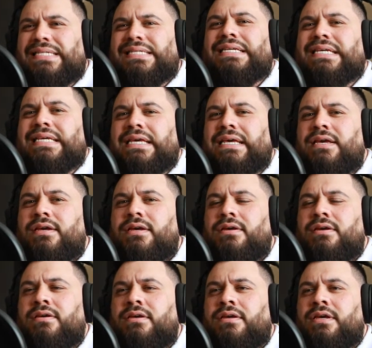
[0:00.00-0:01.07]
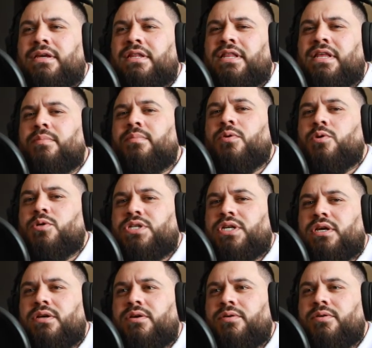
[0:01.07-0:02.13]
see in their
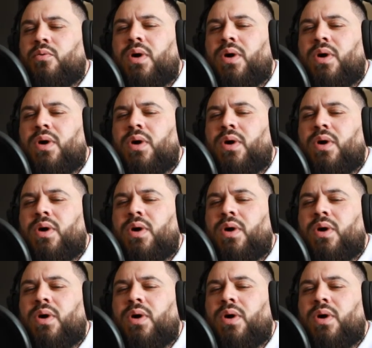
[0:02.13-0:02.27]
music.